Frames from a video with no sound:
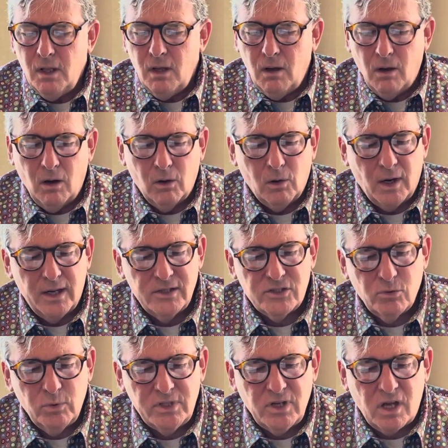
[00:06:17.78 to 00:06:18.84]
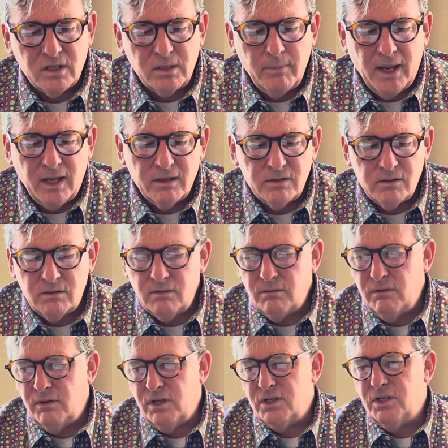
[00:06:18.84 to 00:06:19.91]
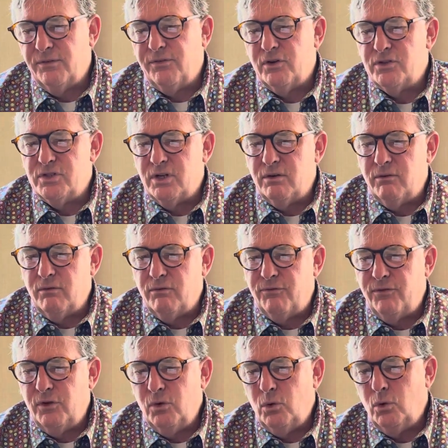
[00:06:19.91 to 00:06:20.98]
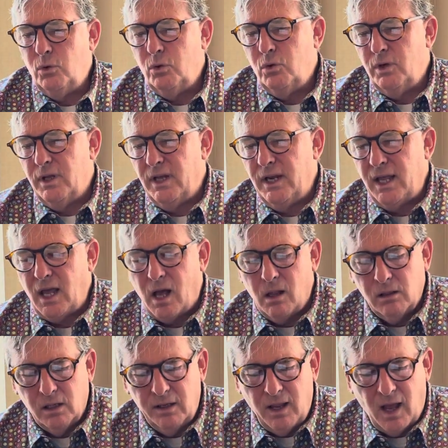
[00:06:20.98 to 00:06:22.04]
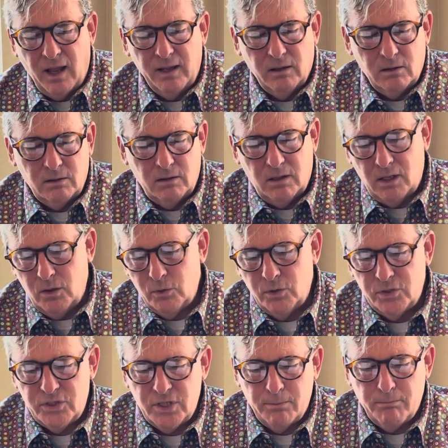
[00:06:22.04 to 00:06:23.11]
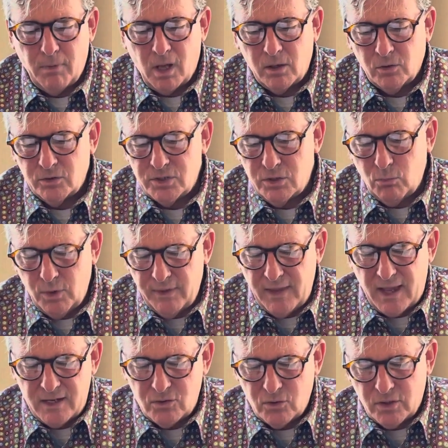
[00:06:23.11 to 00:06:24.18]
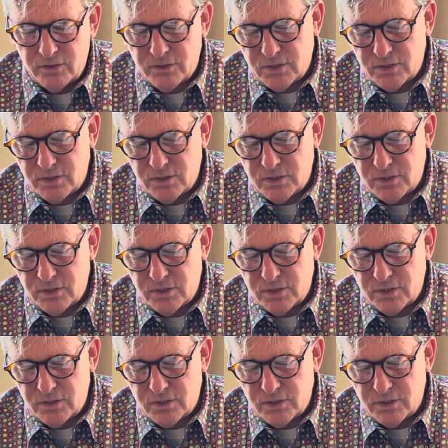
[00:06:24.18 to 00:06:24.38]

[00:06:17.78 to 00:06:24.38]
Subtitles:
All right, so we talked about the difference in feudal and allodial ownership models and when that